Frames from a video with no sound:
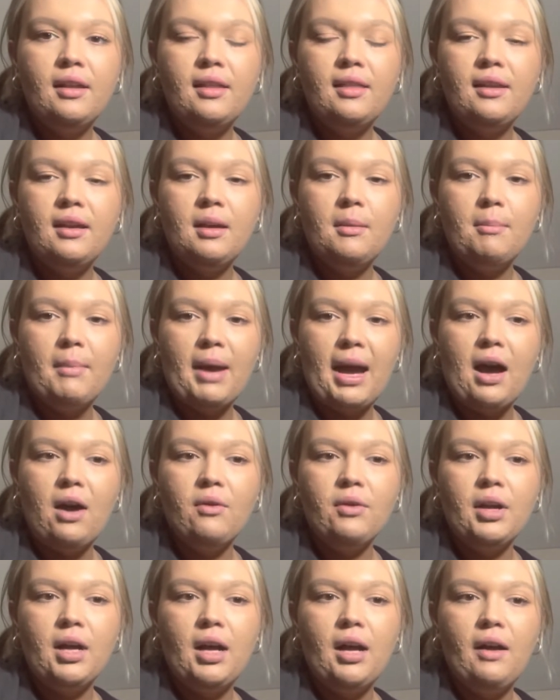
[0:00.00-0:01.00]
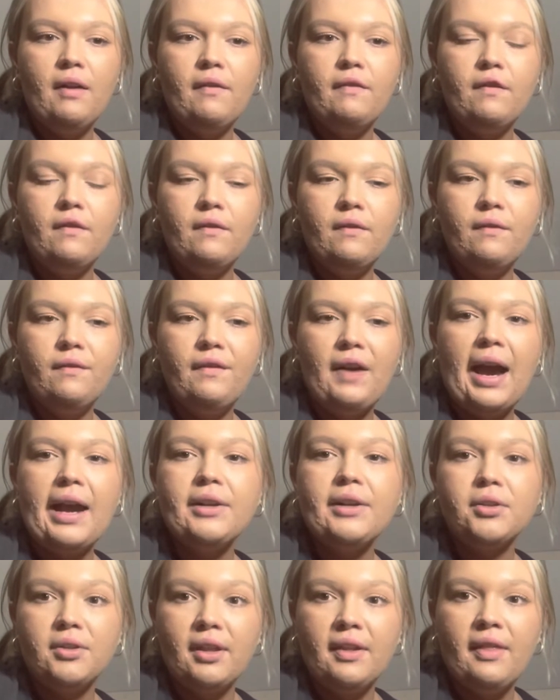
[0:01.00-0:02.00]
the amount of
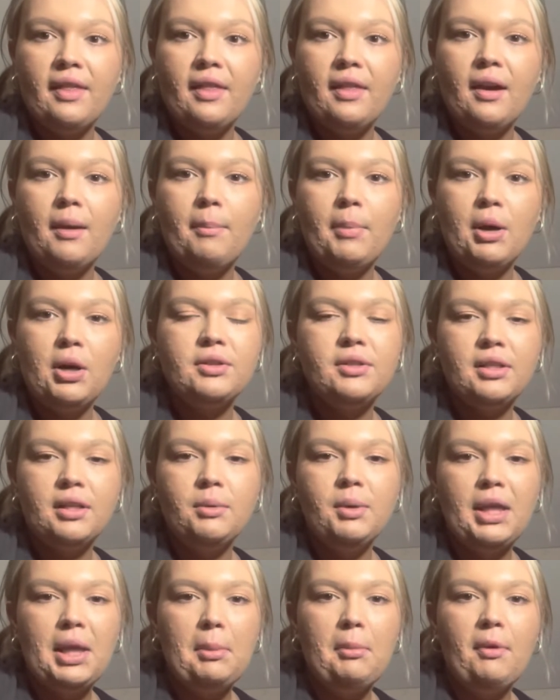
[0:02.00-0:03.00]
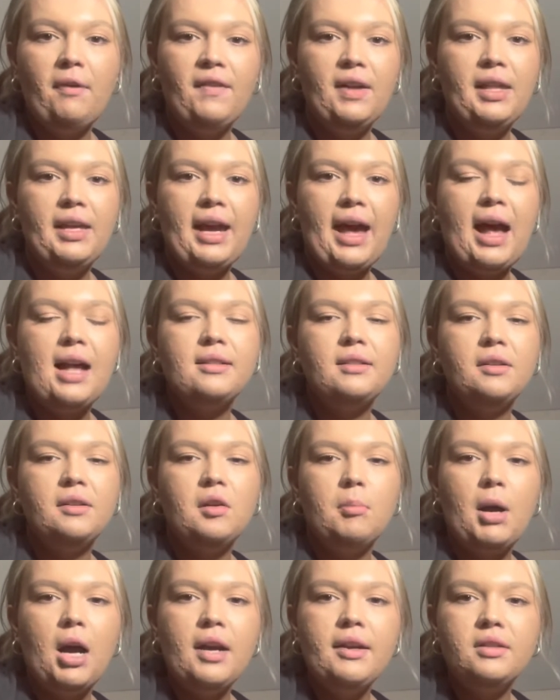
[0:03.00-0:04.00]
factor that a person with hemophilia has in their
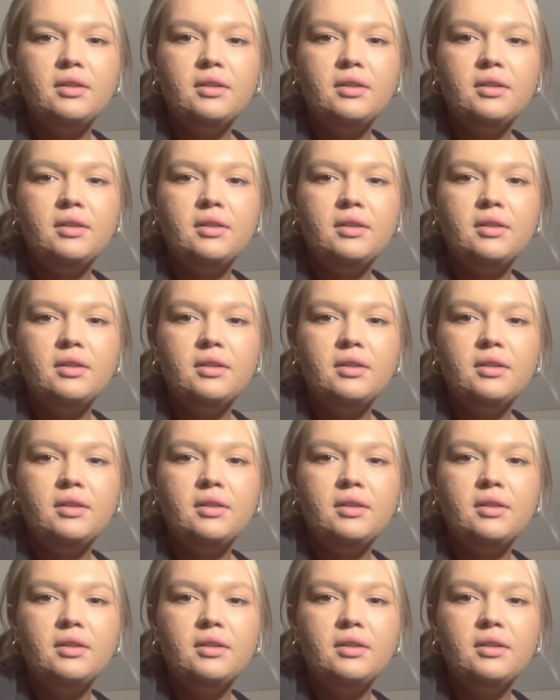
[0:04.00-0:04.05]
body,